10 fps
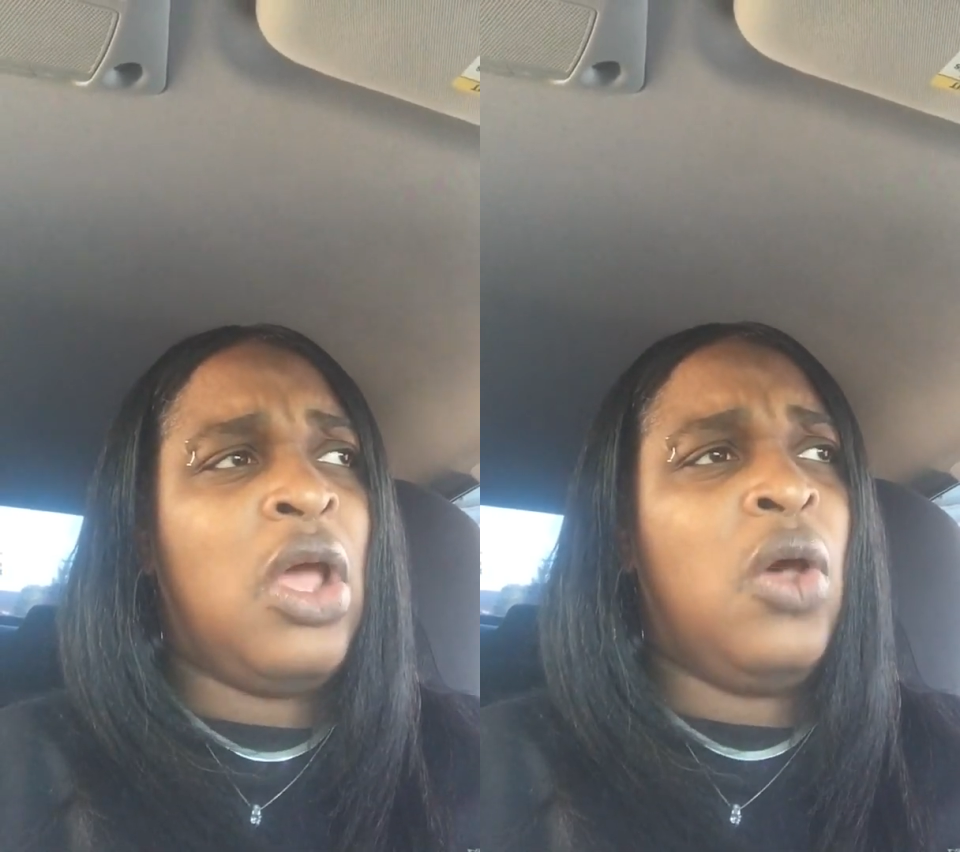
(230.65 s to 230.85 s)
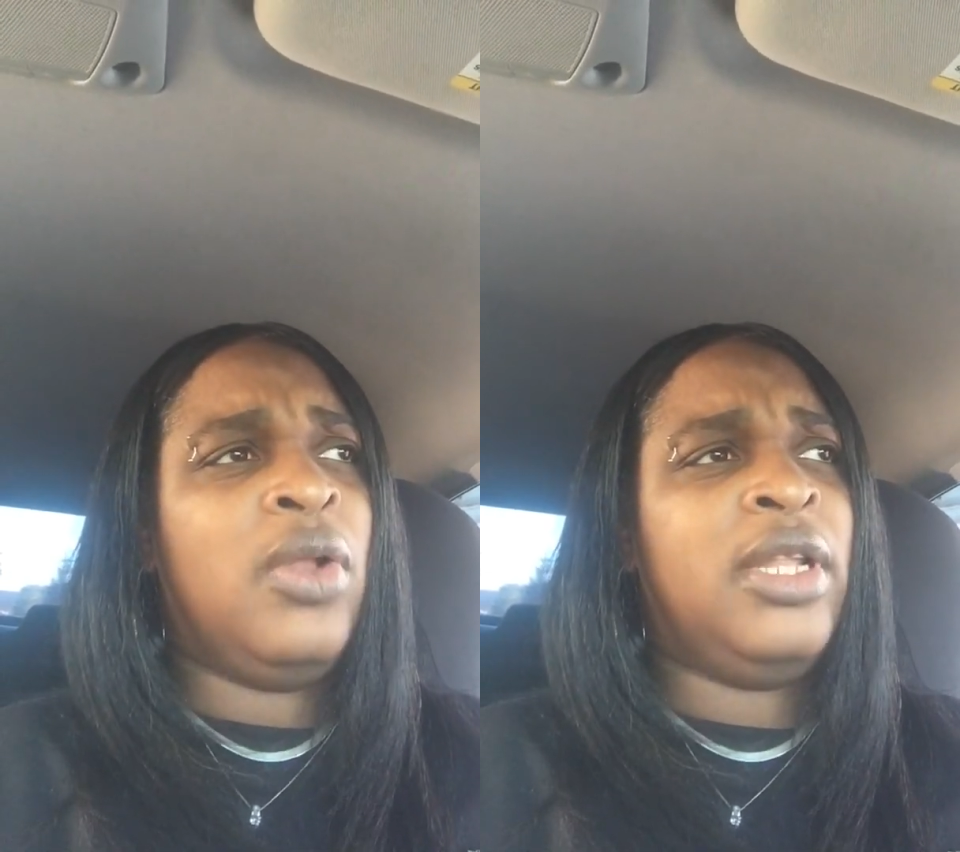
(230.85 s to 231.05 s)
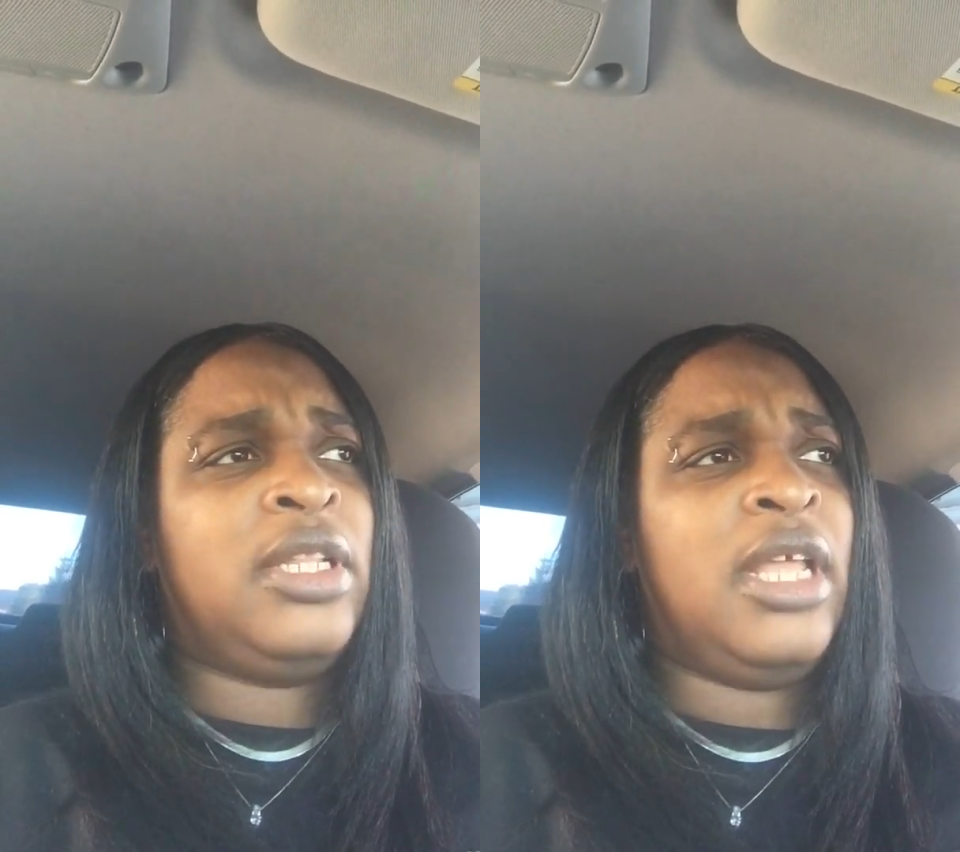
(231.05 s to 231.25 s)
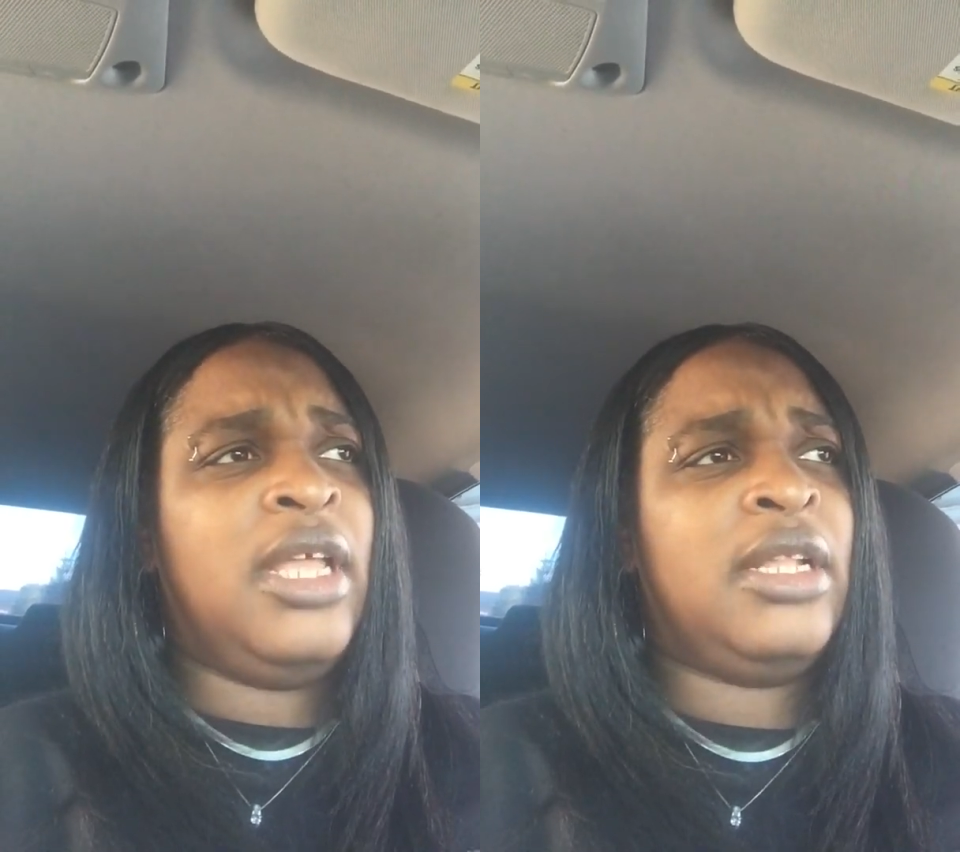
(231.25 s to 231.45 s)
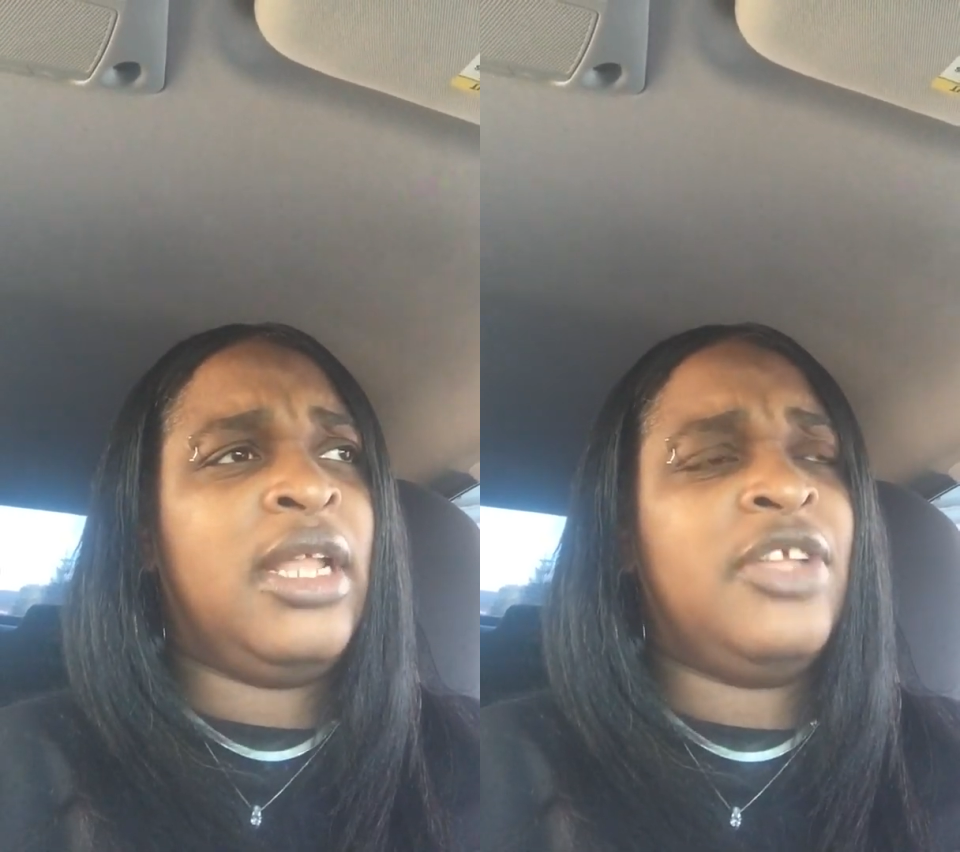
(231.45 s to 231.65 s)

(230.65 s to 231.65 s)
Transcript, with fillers: only thing